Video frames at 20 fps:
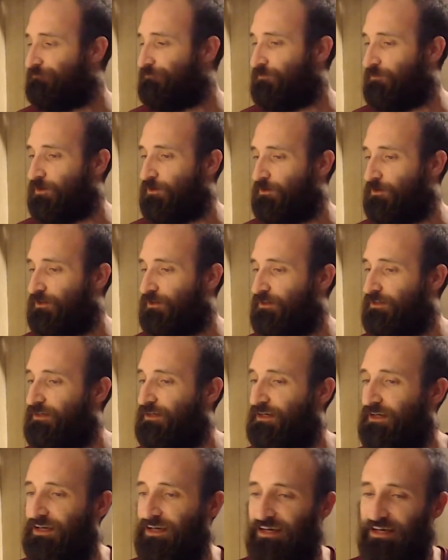Cool.
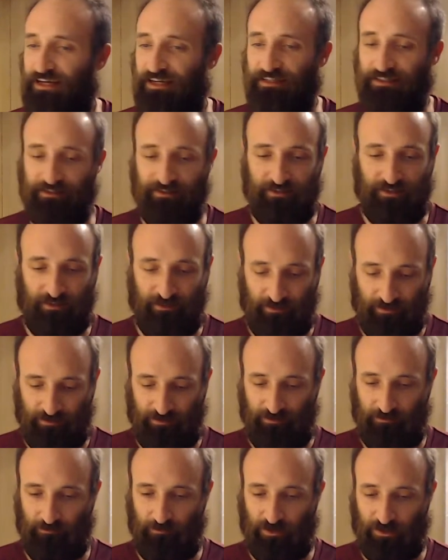Excellent.
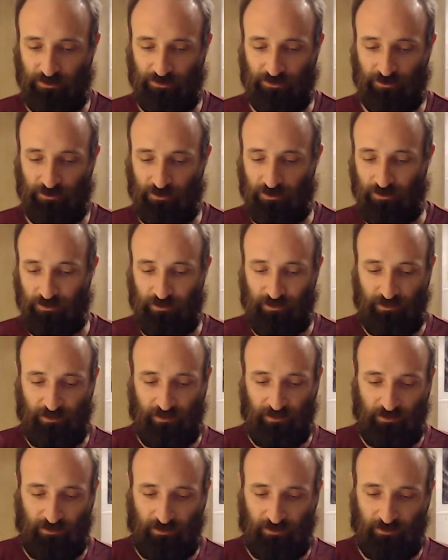Make sure
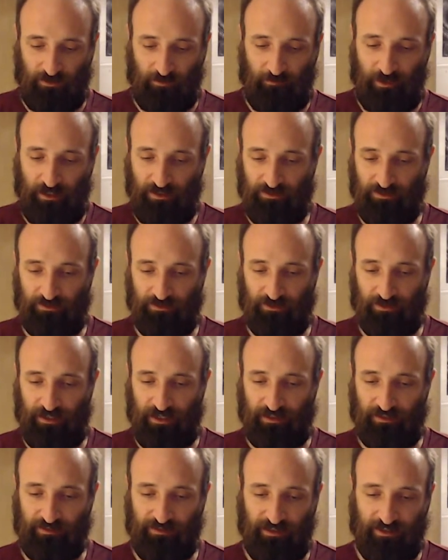all the pages are
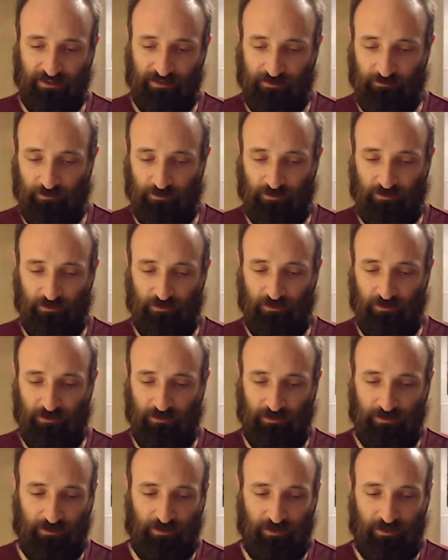accessible.
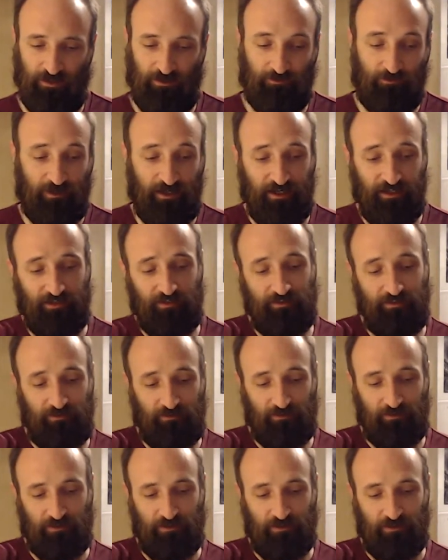Alright, a
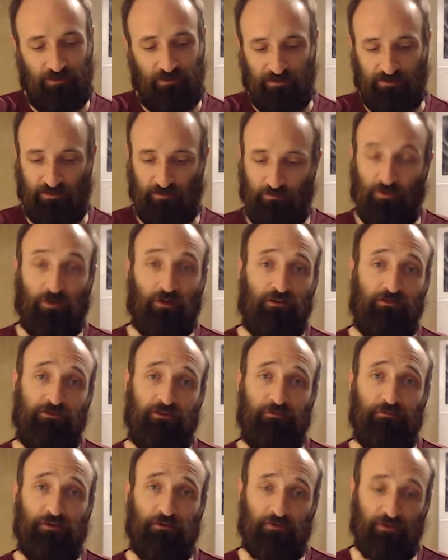little support
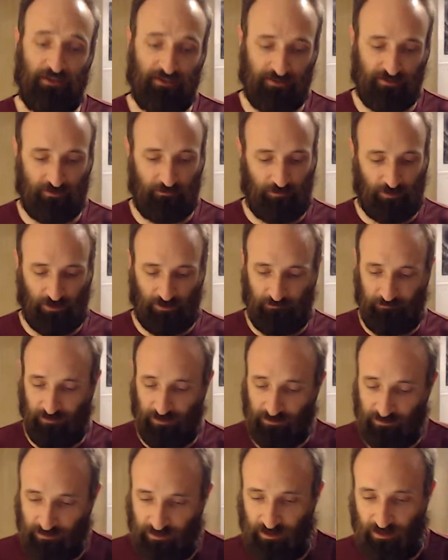from the wrist.
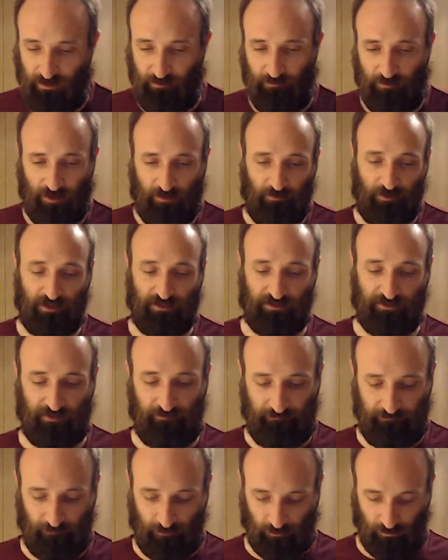Perfect. Maybe I
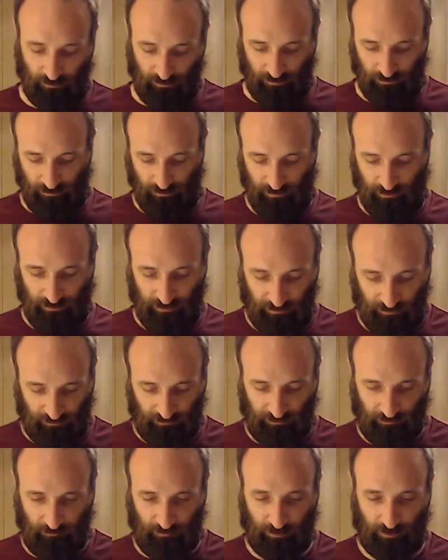step forward. Use
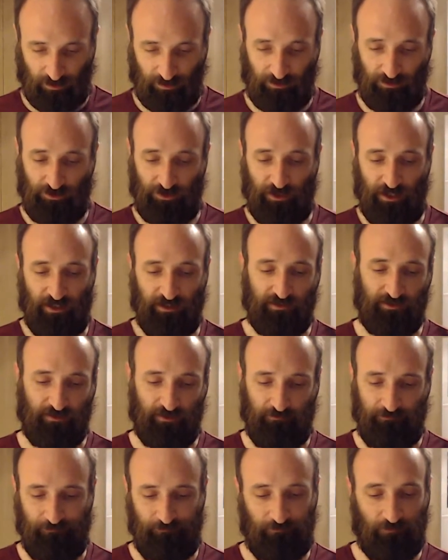the book on the
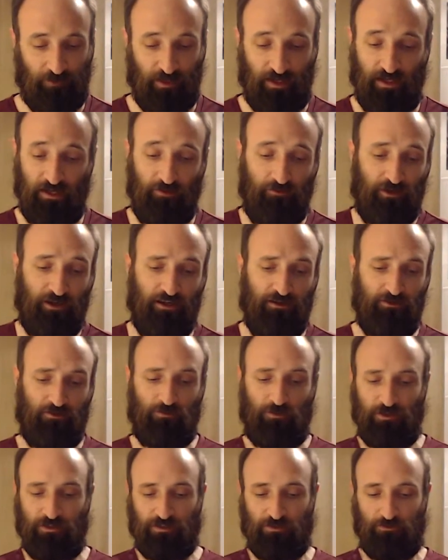chest. Any way you
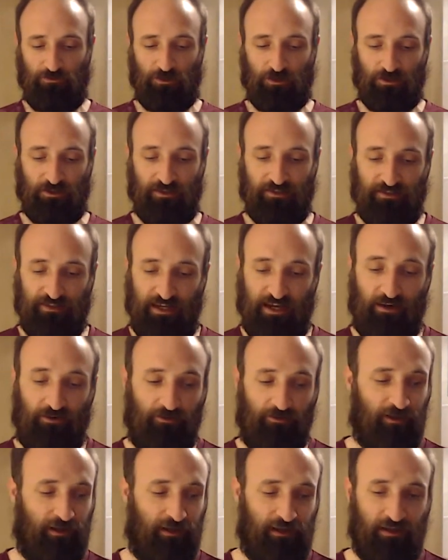want to work this
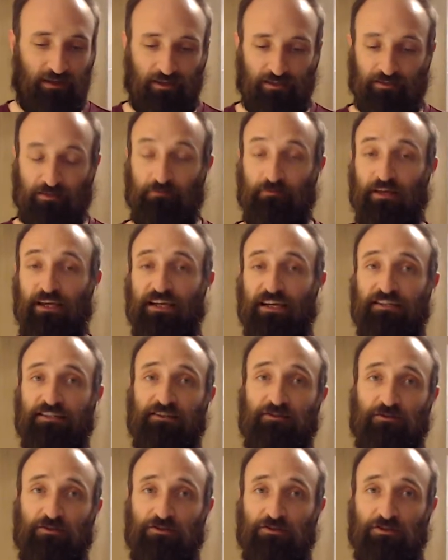out. It's amazing
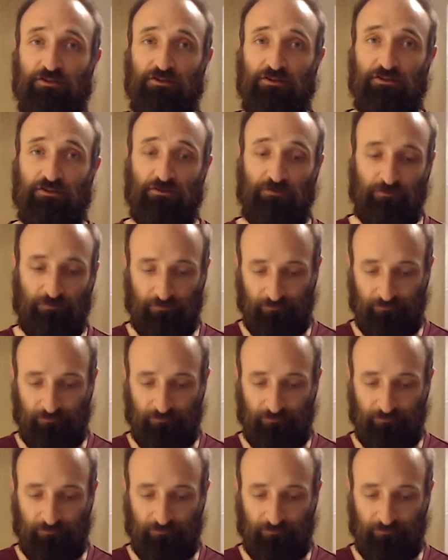what you can do.